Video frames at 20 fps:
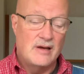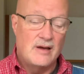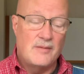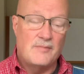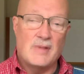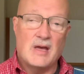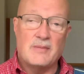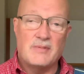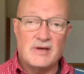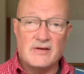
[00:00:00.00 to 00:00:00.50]

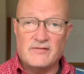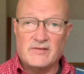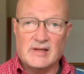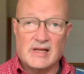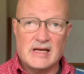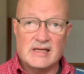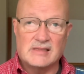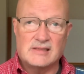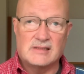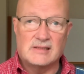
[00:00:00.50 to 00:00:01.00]
maybe even
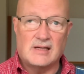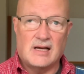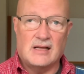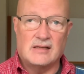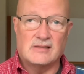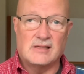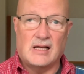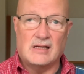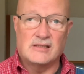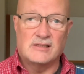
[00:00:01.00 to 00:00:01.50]
less.
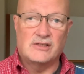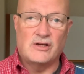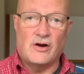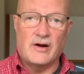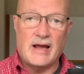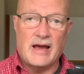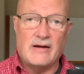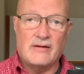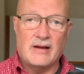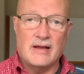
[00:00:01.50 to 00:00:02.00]
I'll, I'll start
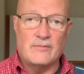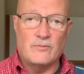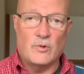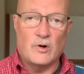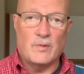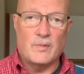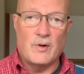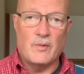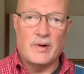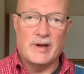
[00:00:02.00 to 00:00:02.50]
out and
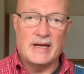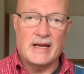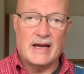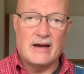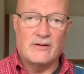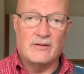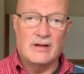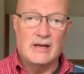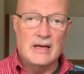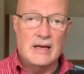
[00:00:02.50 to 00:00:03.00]
work my way
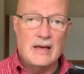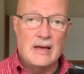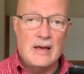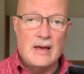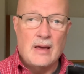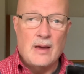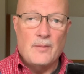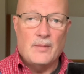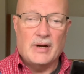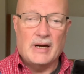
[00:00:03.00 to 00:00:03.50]
down.
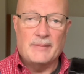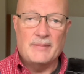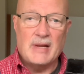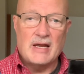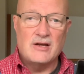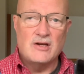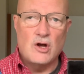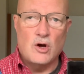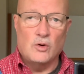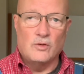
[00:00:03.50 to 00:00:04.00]
But I'm
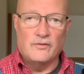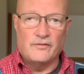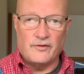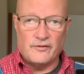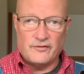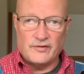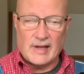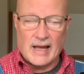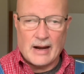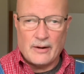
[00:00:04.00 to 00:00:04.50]
not known for
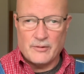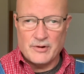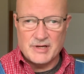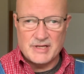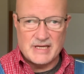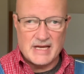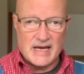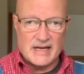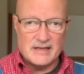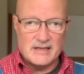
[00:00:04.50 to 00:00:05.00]
flowers
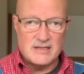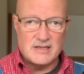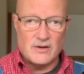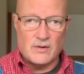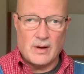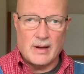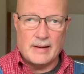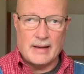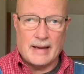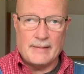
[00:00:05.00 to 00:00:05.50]
yet, so
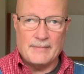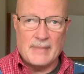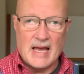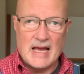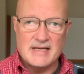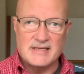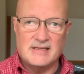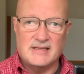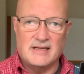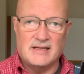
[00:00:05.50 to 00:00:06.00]
I, I'm
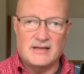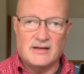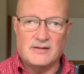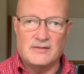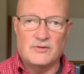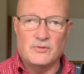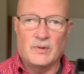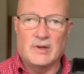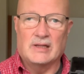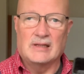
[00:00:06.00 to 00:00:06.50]
hesitant on
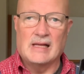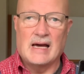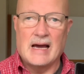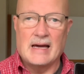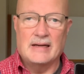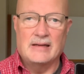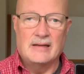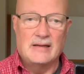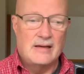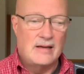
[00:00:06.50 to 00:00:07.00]
doing a
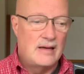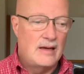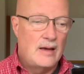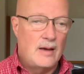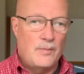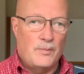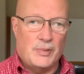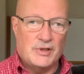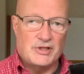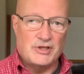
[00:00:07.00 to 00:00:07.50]
lot.
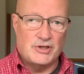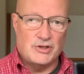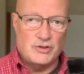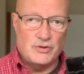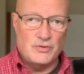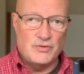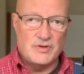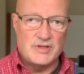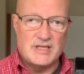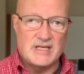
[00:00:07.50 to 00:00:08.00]
But to
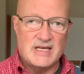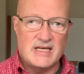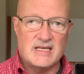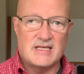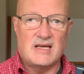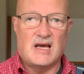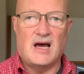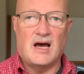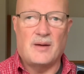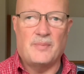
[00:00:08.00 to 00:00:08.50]
use
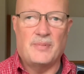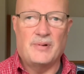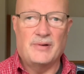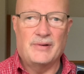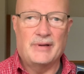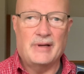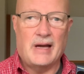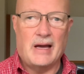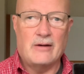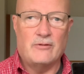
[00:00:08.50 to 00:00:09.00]
these up,
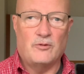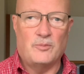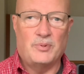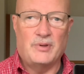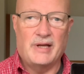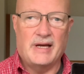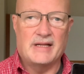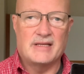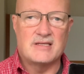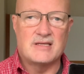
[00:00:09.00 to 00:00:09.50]
I will
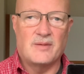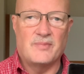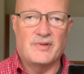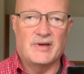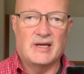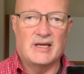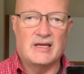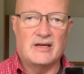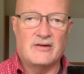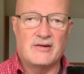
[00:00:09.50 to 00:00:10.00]
plant
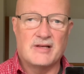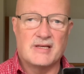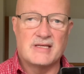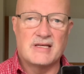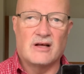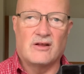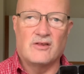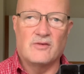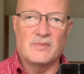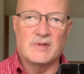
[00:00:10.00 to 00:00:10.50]
something here and
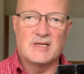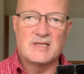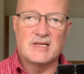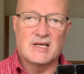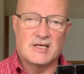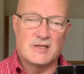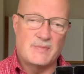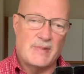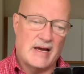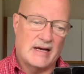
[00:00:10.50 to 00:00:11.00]
sell them as
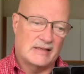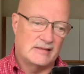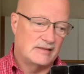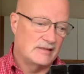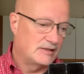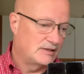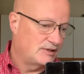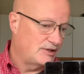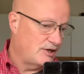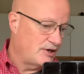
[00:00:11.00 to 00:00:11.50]
six packs
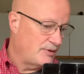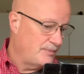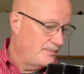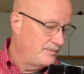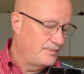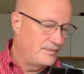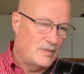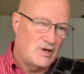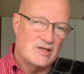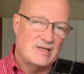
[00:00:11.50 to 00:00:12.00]
this year
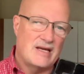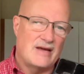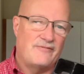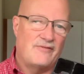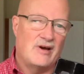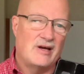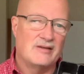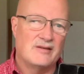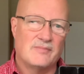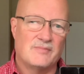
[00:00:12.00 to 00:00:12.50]
because I
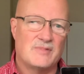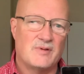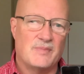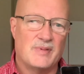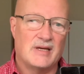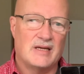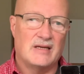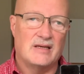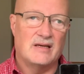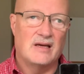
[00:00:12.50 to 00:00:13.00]
found them to
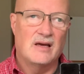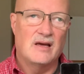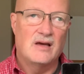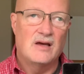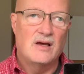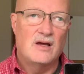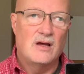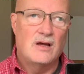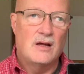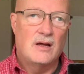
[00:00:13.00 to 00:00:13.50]
be,
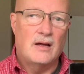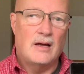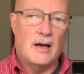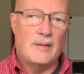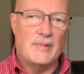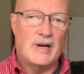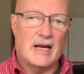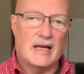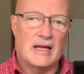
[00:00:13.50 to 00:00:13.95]
I mean, I